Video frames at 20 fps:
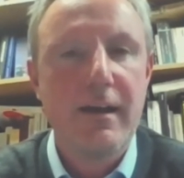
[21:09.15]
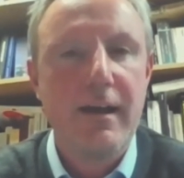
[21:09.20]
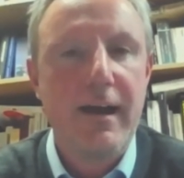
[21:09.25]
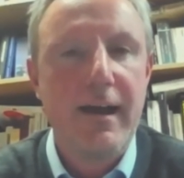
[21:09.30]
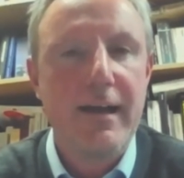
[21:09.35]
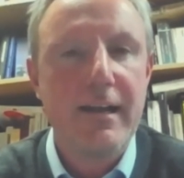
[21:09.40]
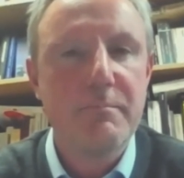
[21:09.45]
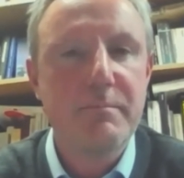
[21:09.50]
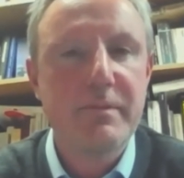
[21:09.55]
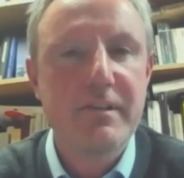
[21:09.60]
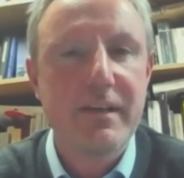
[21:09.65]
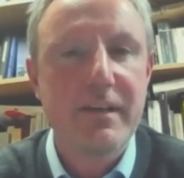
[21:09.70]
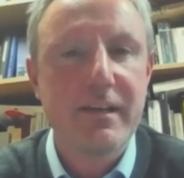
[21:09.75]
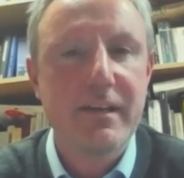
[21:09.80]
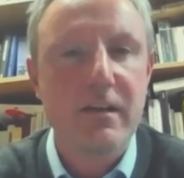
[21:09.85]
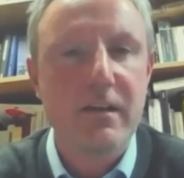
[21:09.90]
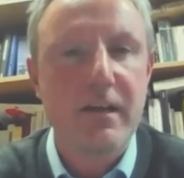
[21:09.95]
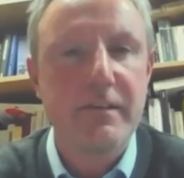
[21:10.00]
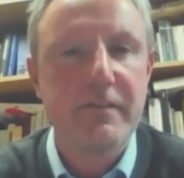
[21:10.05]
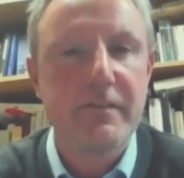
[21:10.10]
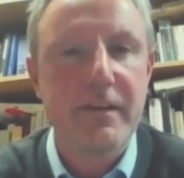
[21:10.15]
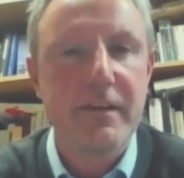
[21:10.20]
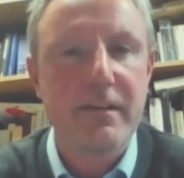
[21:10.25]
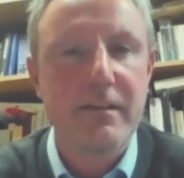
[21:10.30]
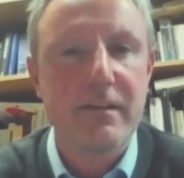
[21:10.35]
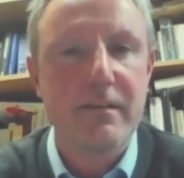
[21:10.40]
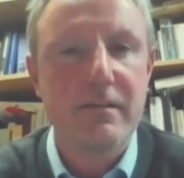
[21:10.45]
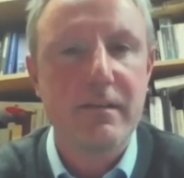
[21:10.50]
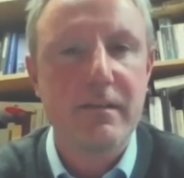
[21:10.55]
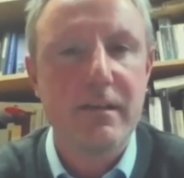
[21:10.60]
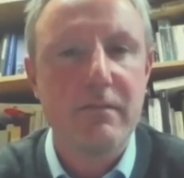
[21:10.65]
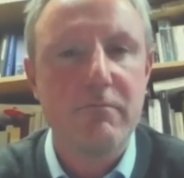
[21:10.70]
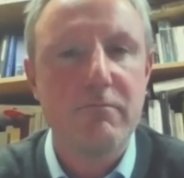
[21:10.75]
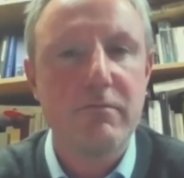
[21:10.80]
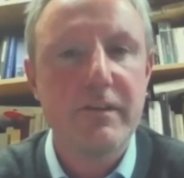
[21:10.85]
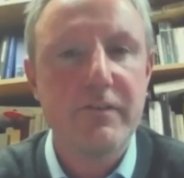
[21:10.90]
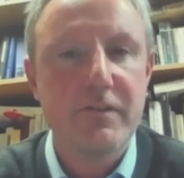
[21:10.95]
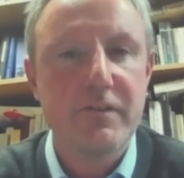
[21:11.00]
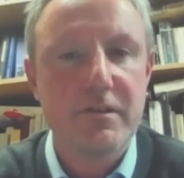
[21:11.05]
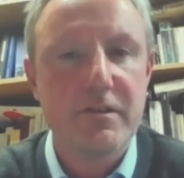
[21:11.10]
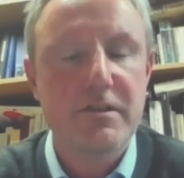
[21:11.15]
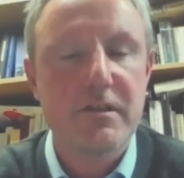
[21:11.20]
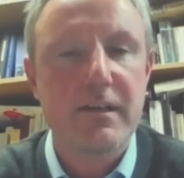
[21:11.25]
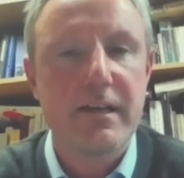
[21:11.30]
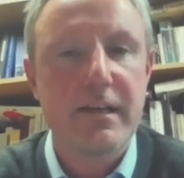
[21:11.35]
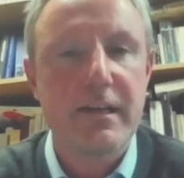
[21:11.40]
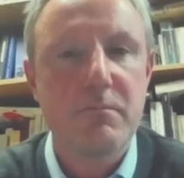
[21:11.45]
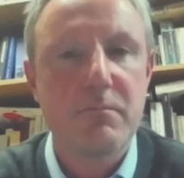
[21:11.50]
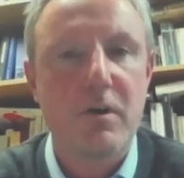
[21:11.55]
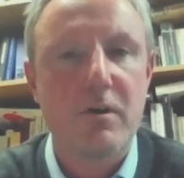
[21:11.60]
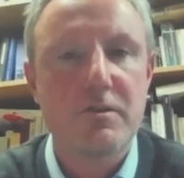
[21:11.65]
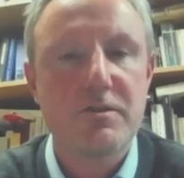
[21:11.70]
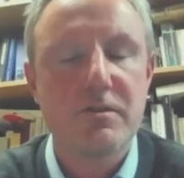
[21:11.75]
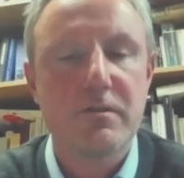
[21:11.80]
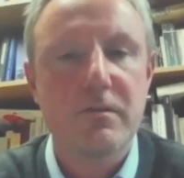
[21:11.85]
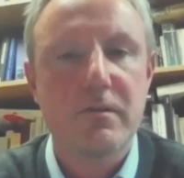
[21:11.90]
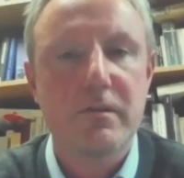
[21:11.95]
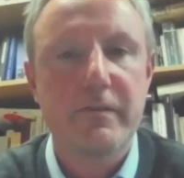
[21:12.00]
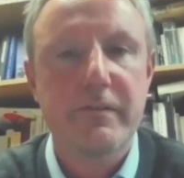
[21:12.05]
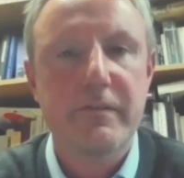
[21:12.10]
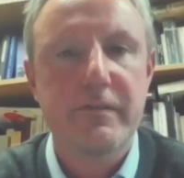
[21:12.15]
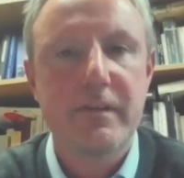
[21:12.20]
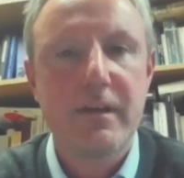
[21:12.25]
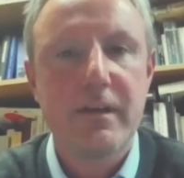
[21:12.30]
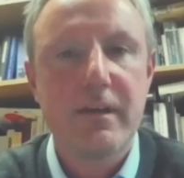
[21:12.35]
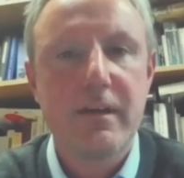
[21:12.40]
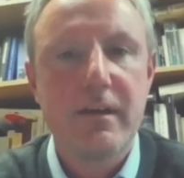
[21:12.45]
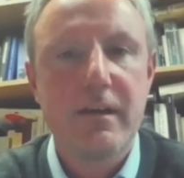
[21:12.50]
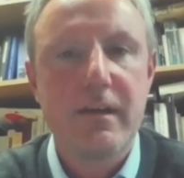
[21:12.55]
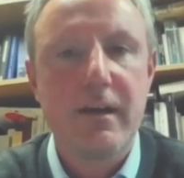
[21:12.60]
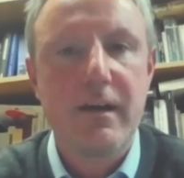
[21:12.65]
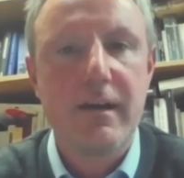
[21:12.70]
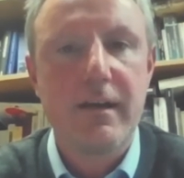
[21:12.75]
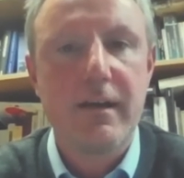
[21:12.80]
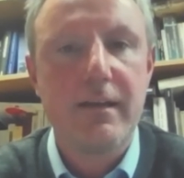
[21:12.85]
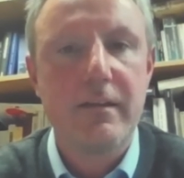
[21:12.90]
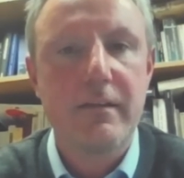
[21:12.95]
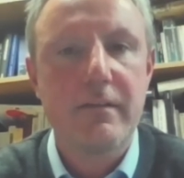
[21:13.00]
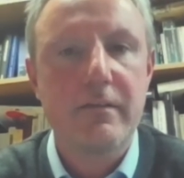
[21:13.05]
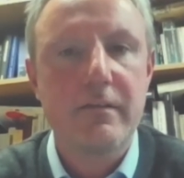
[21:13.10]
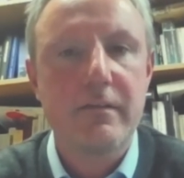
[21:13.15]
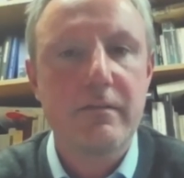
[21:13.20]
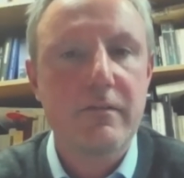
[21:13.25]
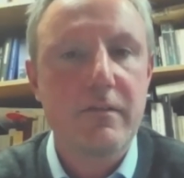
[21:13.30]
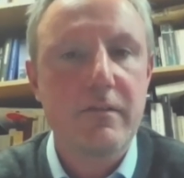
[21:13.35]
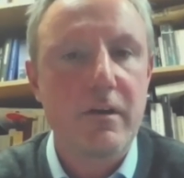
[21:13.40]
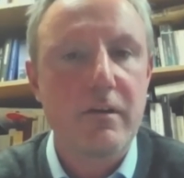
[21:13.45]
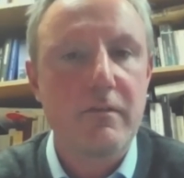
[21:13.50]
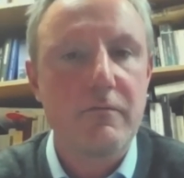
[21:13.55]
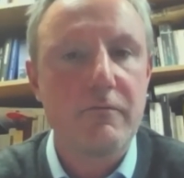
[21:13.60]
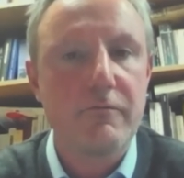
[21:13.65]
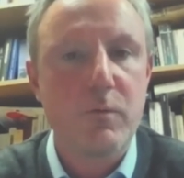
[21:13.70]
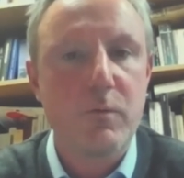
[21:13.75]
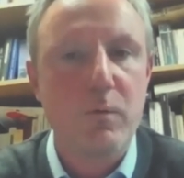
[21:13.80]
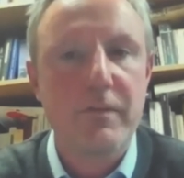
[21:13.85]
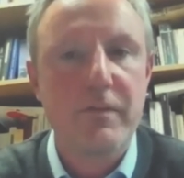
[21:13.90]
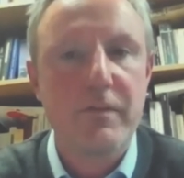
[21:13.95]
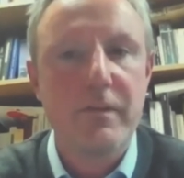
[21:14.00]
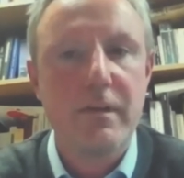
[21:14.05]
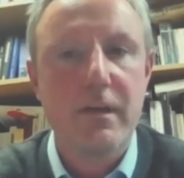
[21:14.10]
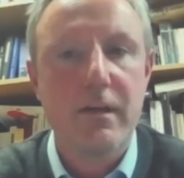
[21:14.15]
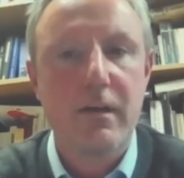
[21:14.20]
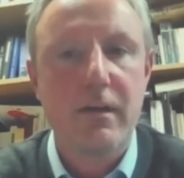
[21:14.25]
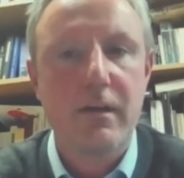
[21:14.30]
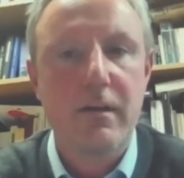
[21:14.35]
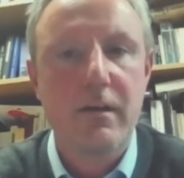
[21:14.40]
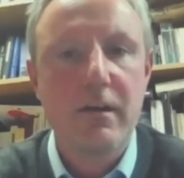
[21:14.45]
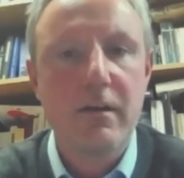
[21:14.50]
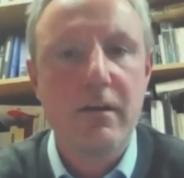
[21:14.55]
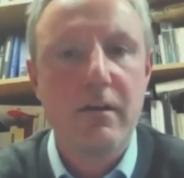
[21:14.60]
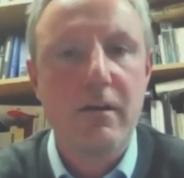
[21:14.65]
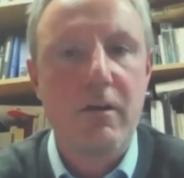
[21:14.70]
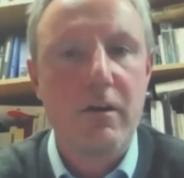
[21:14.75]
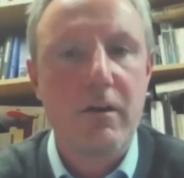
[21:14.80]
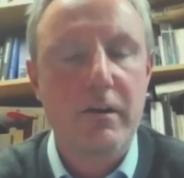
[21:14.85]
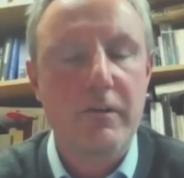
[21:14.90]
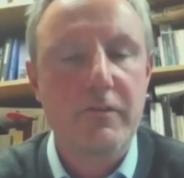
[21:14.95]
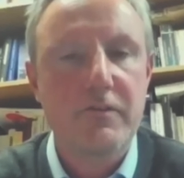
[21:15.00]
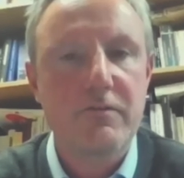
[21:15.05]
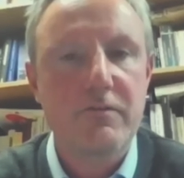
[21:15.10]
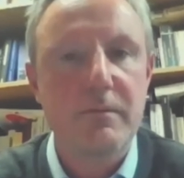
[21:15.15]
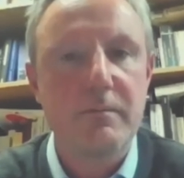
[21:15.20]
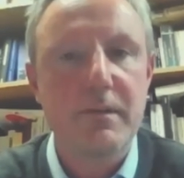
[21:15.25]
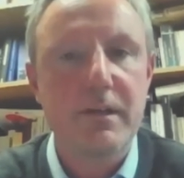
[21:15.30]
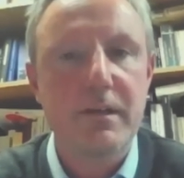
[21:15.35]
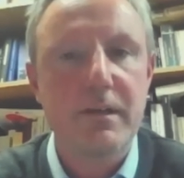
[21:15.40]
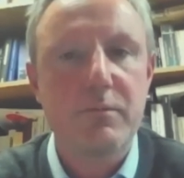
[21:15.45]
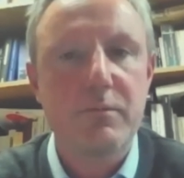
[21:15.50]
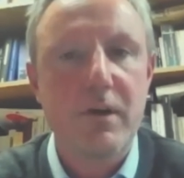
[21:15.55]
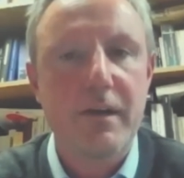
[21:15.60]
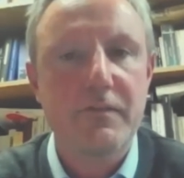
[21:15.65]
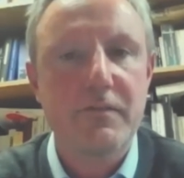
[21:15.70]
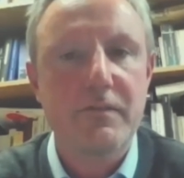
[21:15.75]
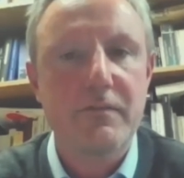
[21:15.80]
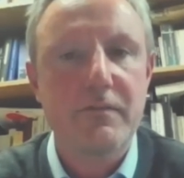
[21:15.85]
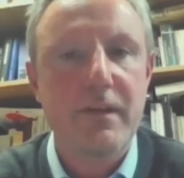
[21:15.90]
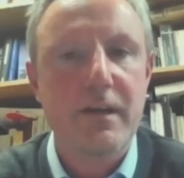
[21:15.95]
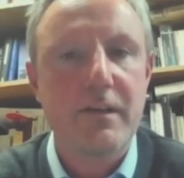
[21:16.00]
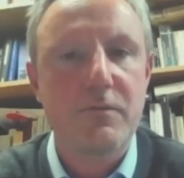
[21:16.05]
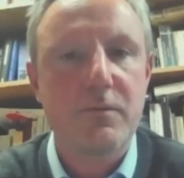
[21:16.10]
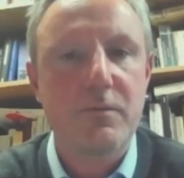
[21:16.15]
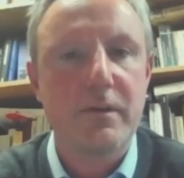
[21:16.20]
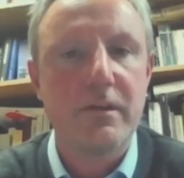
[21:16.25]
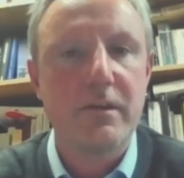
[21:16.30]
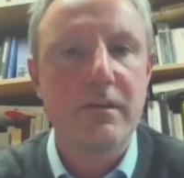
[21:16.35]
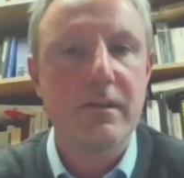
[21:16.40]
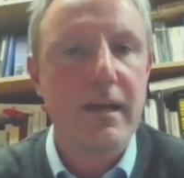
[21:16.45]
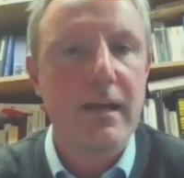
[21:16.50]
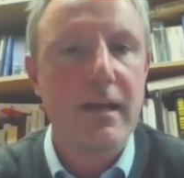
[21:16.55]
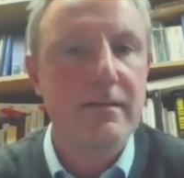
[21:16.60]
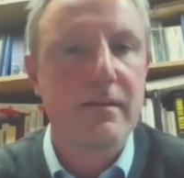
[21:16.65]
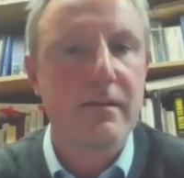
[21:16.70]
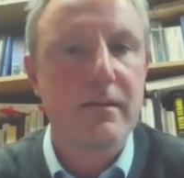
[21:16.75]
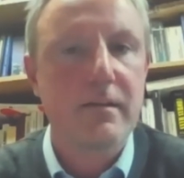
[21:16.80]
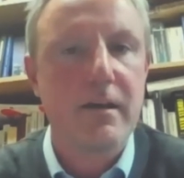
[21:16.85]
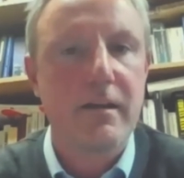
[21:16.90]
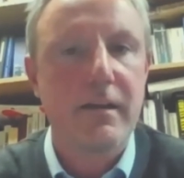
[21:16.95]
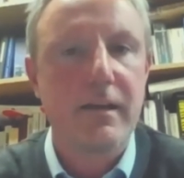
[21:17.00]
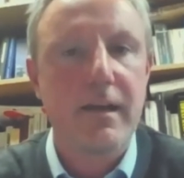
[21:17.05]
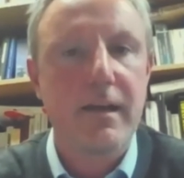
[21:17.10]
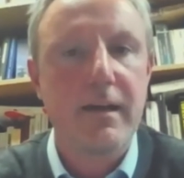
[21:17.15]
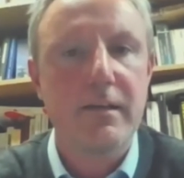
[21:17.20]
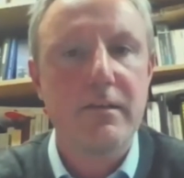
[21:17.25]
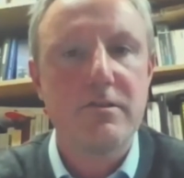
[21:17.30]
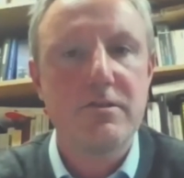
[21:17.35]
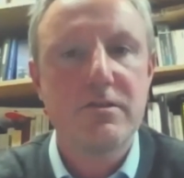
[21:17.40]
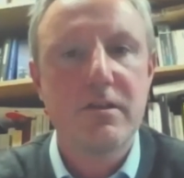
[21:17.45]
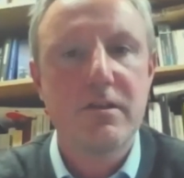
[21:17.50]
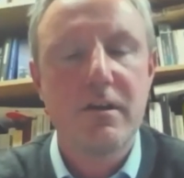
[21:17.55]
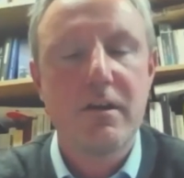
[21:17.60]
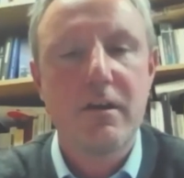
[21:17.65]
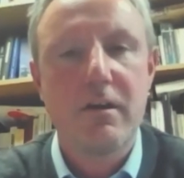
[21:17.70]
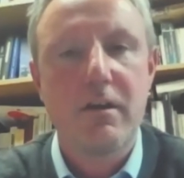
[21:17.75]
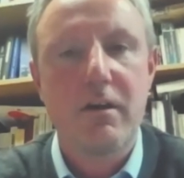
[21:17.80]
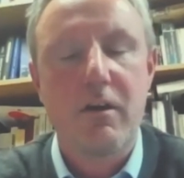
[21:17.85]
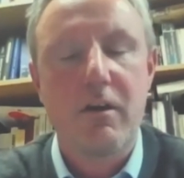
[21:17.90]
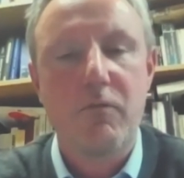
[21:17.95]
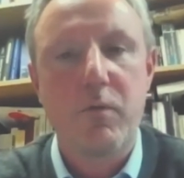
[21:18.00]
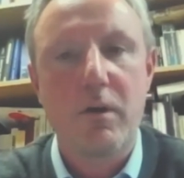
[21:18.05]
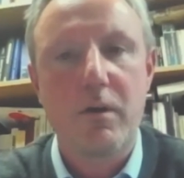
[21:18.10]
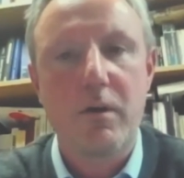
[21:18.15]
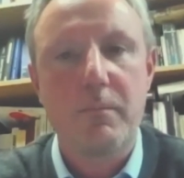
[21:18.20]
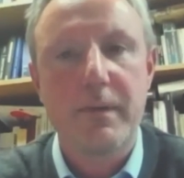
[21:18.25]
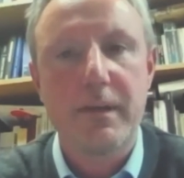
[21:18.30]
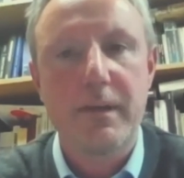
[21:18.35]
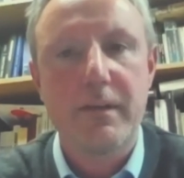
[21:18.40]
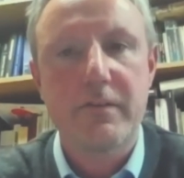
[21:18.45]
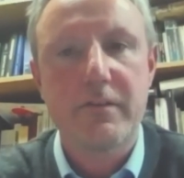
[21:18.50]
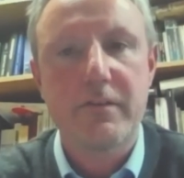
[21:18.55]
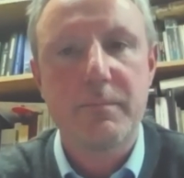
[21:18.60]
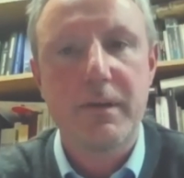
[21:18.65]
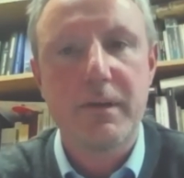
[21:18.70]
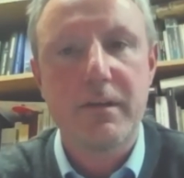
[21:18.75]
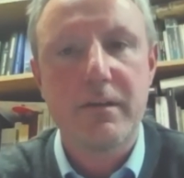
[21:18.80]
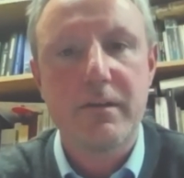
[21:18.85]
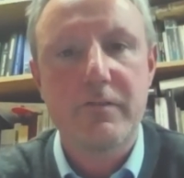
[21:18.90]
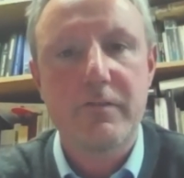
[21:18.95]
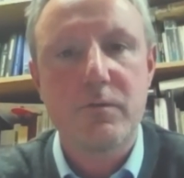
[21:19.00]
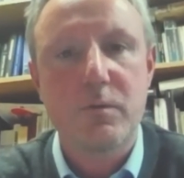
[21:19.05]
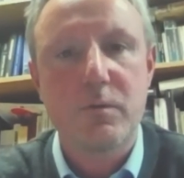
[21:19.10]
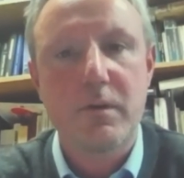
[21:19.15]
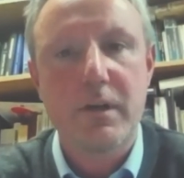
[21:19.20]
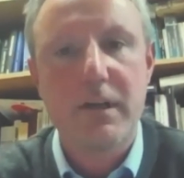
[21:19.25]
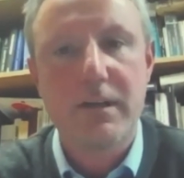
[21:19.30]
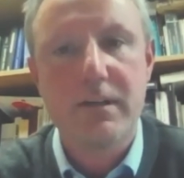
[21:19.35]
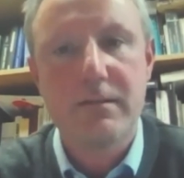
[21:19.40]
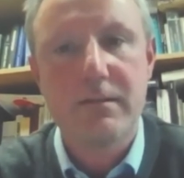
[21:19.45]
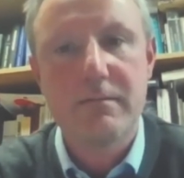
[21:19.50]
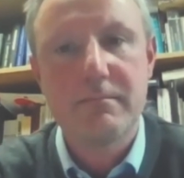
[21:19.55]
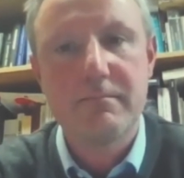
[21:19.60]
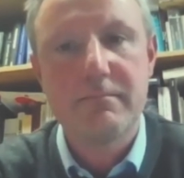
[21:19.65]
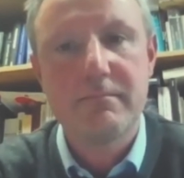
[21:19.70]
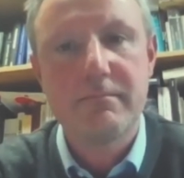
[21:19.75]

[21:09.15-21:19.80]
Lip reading: And in particular, I'd say that the research-led modules in third and fourth year are extremely impressive. That's where you get to the cutting edge of what it means to be an historian.